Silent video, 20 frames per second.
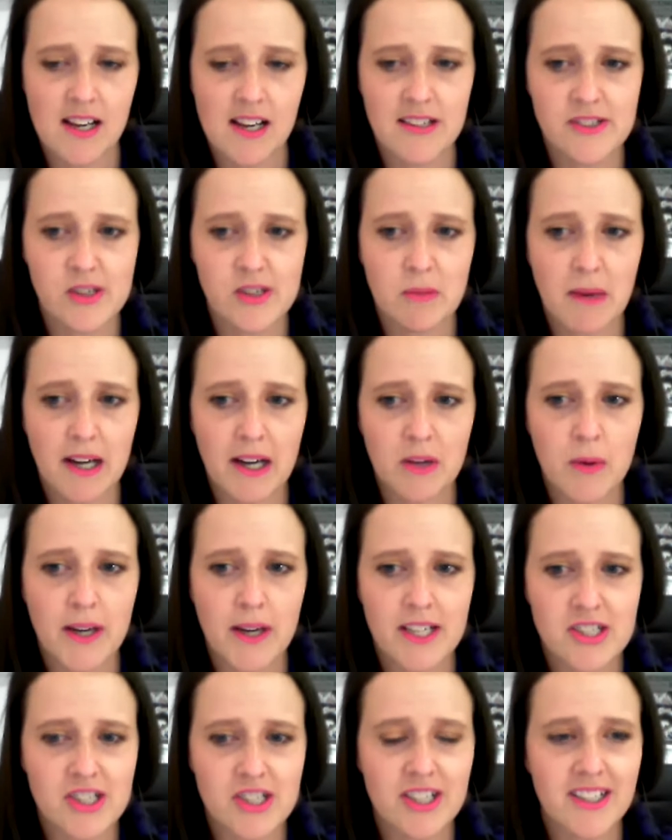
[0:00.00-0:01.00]
So my
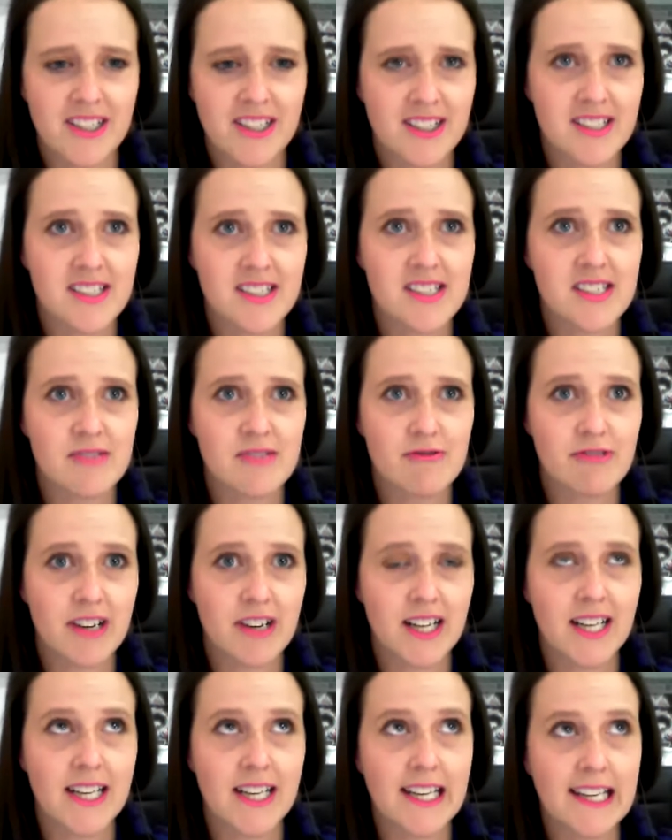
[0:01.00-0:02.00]
question is
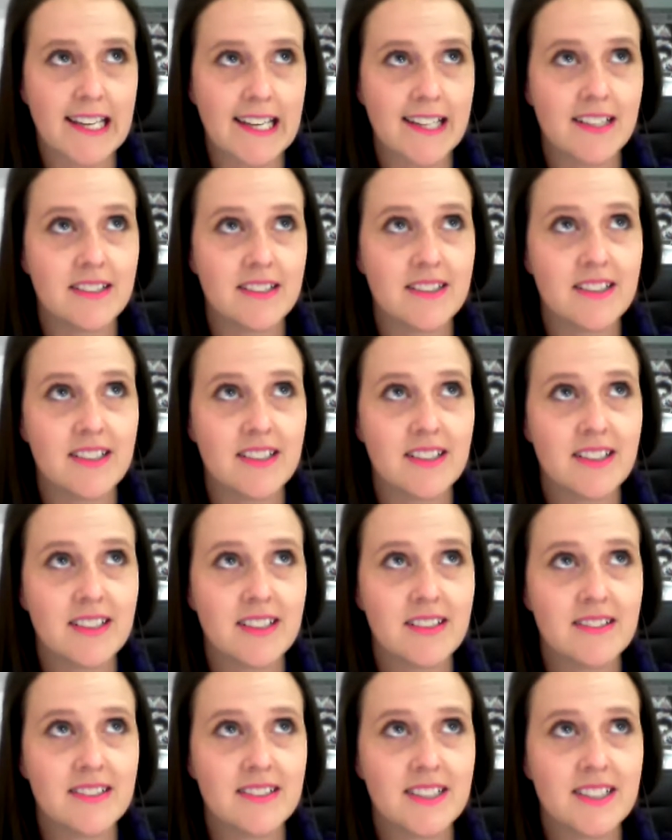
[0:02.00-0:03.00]
really,
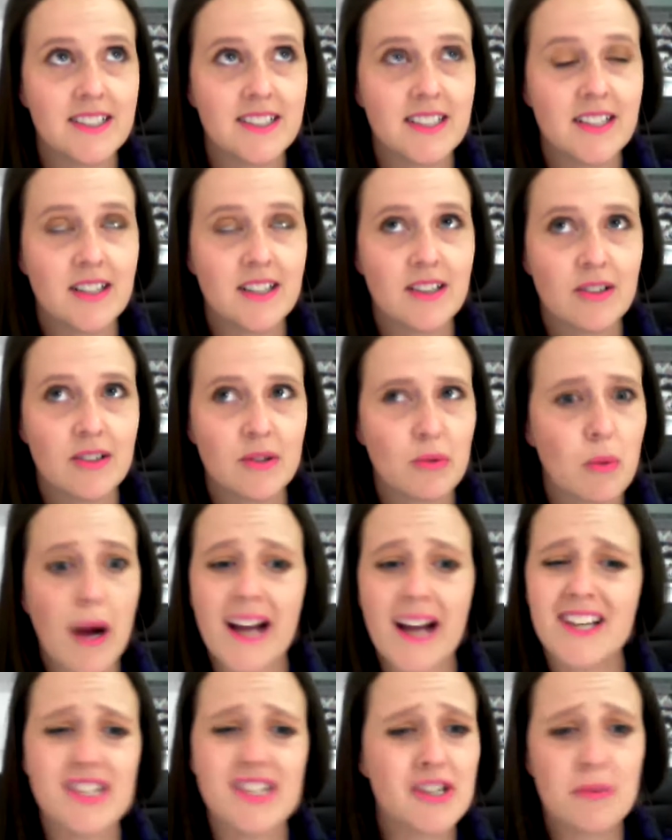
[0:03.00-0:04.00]

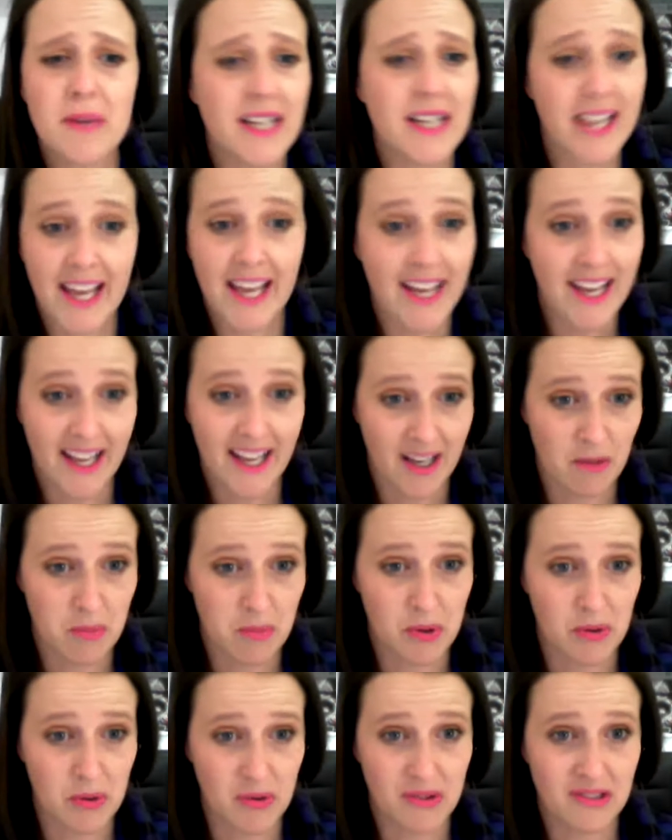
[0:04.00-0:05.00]
why should we care,
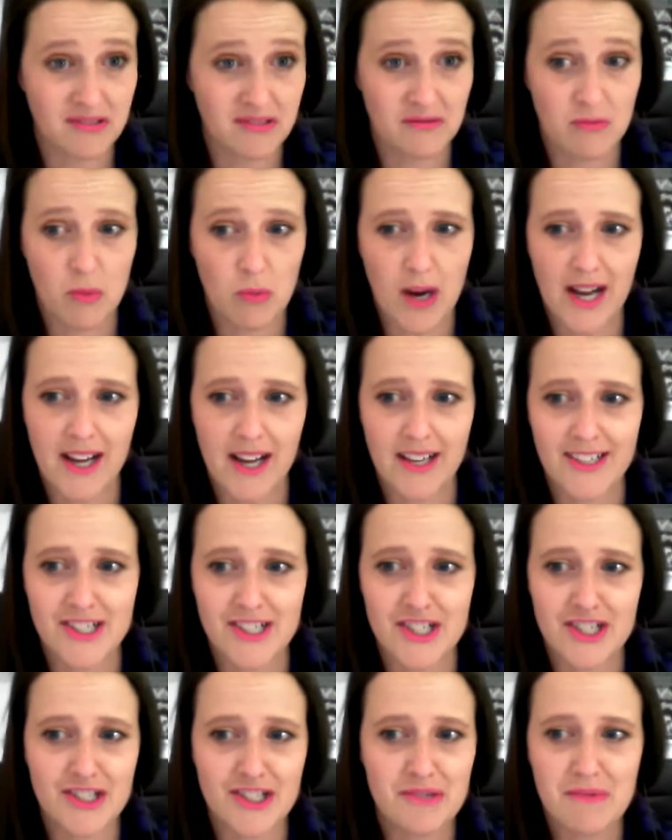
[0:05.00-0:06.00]
Paul? Why
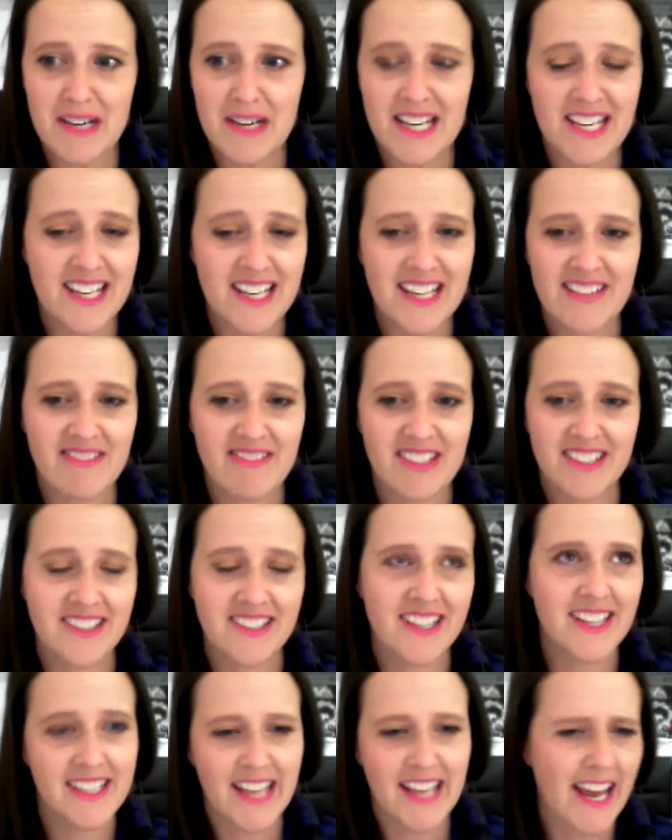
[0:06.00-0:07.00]
should we even
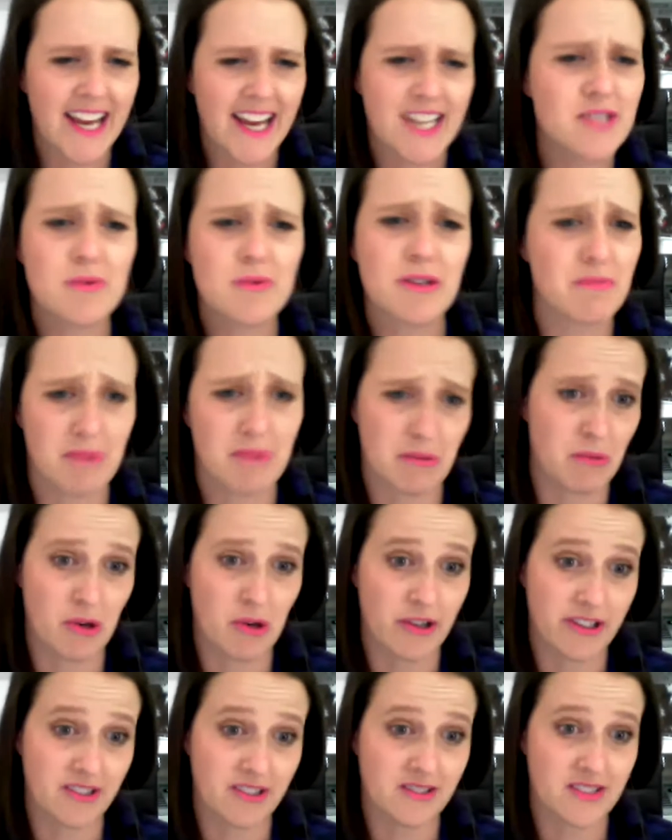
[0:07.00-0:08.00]
engage with
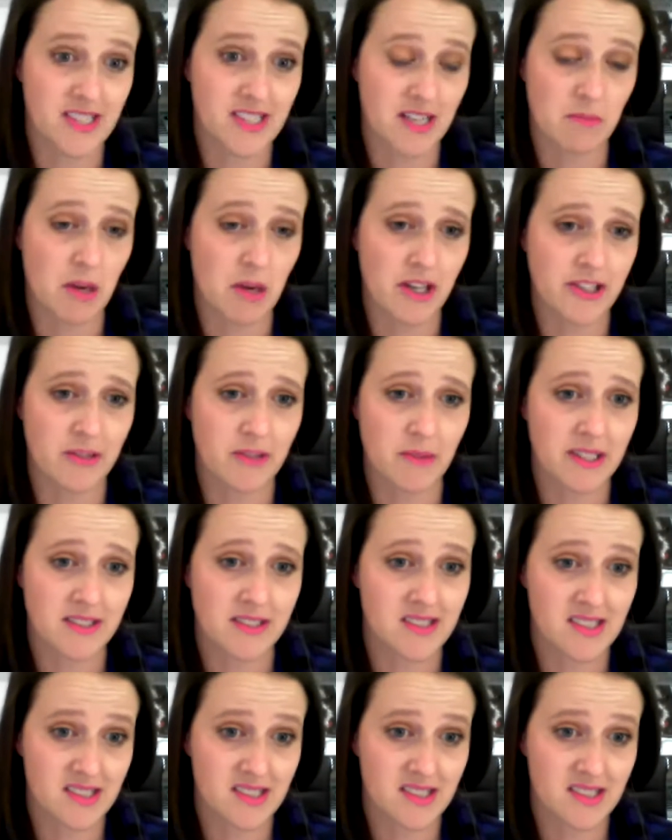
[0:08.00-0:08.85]
memorials and monuments?